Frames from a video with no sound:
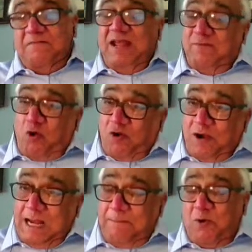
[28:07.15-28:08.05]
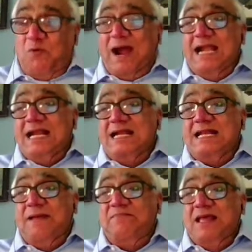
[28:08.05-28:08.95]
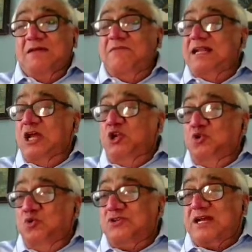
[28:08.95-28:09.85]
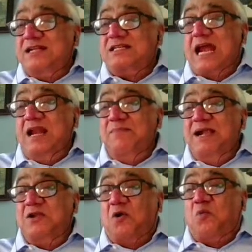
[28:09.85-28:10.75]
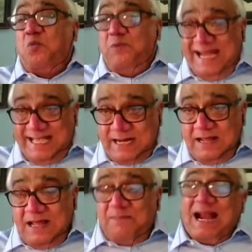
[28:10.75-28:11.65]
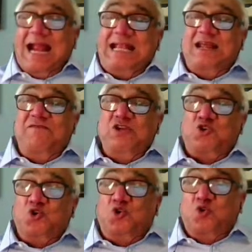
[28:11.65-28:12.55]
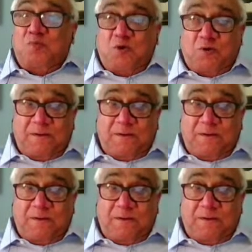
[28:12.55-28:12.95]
We have already provided them with a huge consignment of wheat, but I think we should do more.